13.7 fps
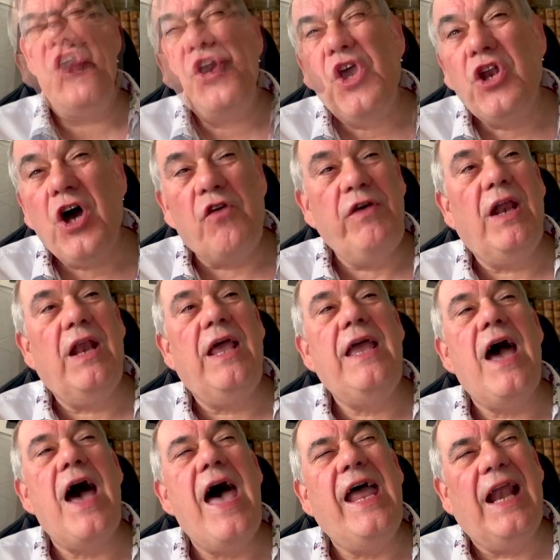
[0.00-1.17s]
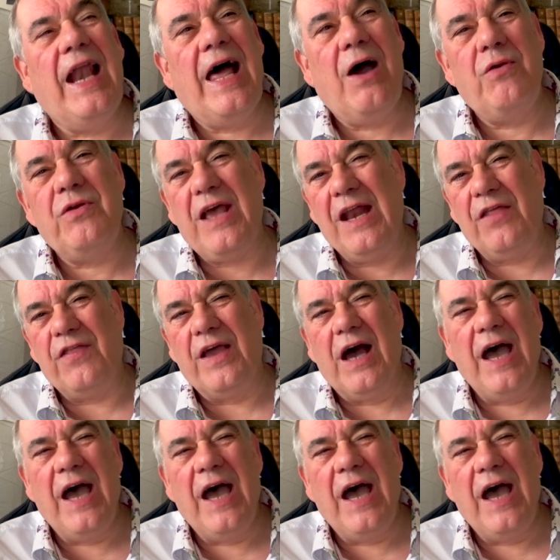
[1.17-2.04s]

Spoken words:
you're not really allowed anything.